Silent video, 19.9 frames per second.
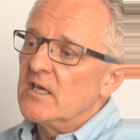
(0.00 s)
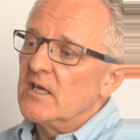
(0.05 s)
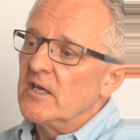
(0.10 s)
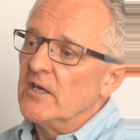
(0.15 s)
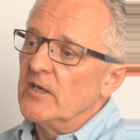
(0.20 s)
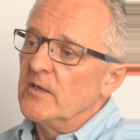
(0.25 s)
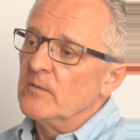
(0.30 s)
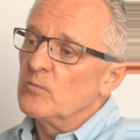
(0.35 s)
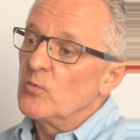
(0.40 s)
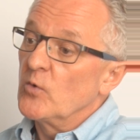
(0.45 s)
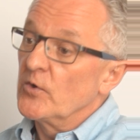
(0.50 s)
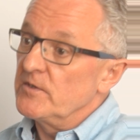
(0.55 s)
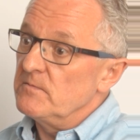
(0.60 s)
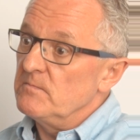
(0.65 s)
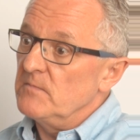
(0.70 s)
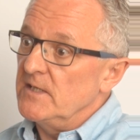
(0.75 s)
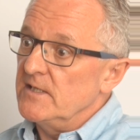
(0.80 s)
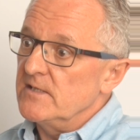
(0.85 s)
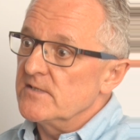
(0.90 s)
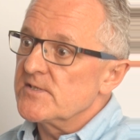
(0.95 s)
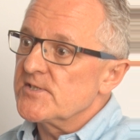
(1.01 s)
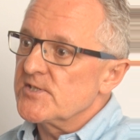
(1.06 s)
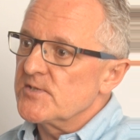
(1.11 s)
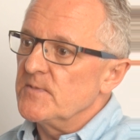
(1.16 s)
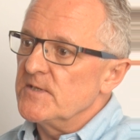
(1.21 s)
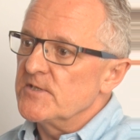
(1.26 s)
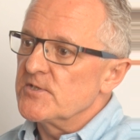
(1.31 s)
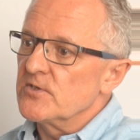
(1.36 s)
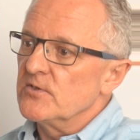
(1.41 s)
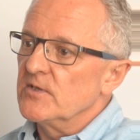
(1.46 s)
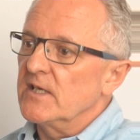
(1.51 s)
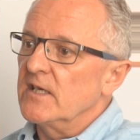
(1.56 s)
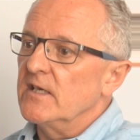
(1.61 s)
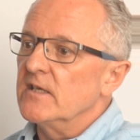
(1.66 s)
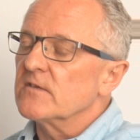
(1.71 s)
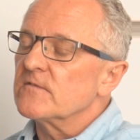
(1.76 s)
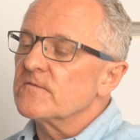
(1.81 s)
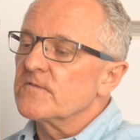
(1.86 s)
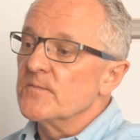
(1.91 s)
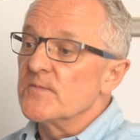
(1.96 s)
what it means to be doing
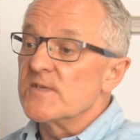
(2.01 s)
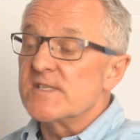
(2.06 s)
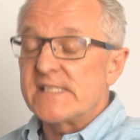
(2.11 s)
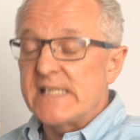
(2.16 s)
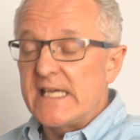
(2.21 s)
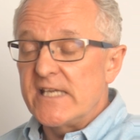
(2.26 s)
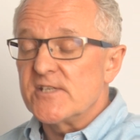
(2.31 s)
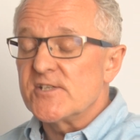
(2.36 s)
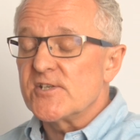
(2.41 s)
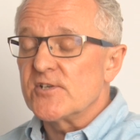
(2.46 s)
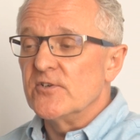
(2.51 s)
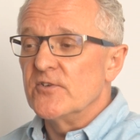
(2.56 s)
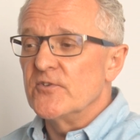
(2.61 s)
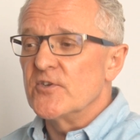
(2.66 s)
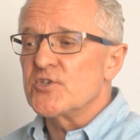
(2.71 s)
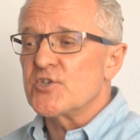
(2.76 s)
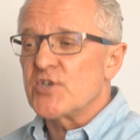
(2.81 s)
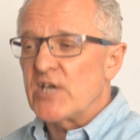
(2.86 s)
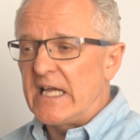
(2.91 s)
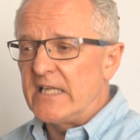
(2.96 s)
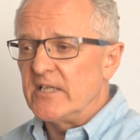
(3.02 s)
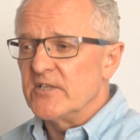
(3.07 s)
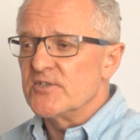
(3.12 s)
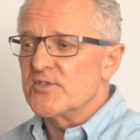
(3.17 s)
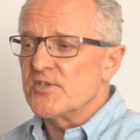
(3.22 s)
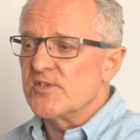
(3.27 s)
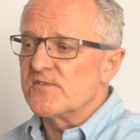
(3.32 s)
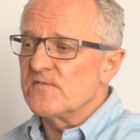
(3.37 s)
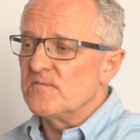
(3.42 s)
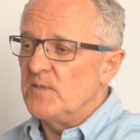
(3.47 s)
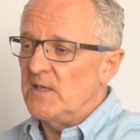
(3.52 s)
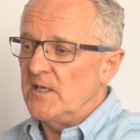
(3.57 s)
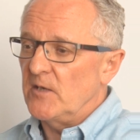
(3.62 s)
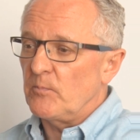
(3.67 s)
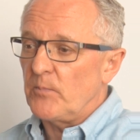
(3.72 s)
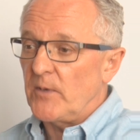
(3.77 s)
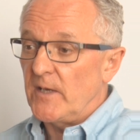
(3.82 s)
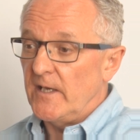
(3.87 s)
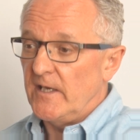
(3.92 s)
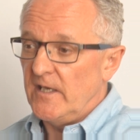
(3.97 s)
it from the centre and the challenges of
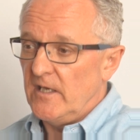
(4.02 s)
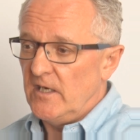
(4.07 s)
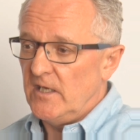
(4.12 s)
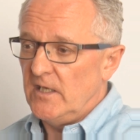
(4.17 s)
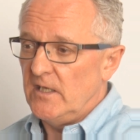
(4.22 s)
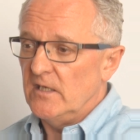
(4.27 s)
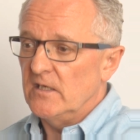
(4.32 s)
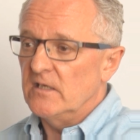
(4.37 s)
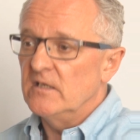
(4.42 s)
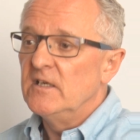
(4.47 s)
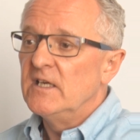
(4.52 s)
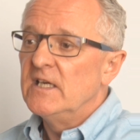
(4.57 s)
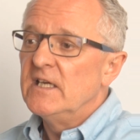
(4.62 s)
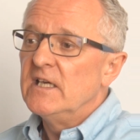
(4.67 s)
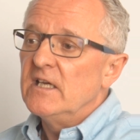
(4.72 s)
being pioneer